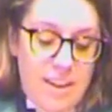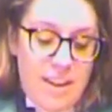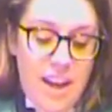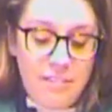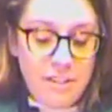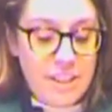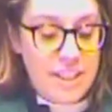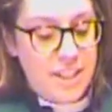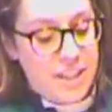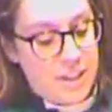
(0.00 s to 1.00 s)
Every
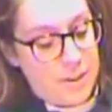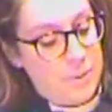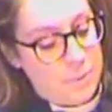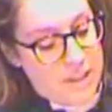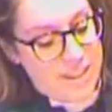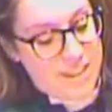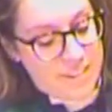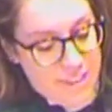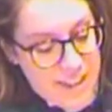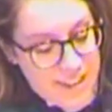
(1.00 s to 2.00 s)
year, when
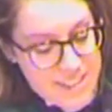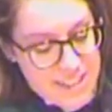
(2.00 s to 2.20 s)
invited to